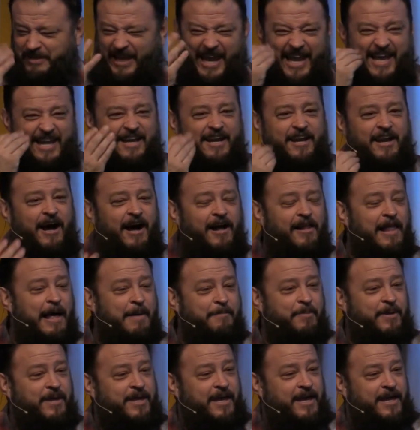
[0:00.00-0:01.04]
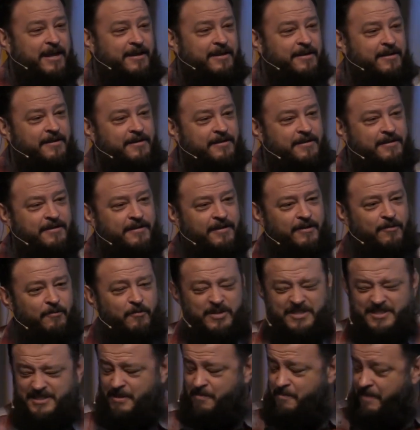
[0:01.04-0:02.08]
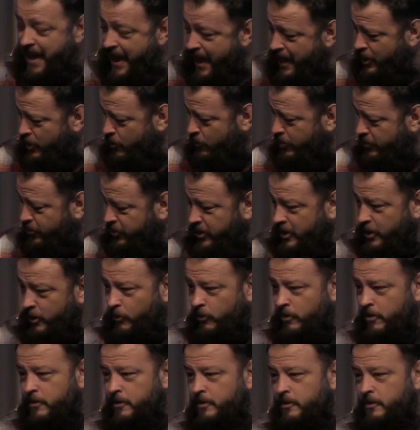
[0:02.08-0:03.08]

eating it all up again. What's the matter with you?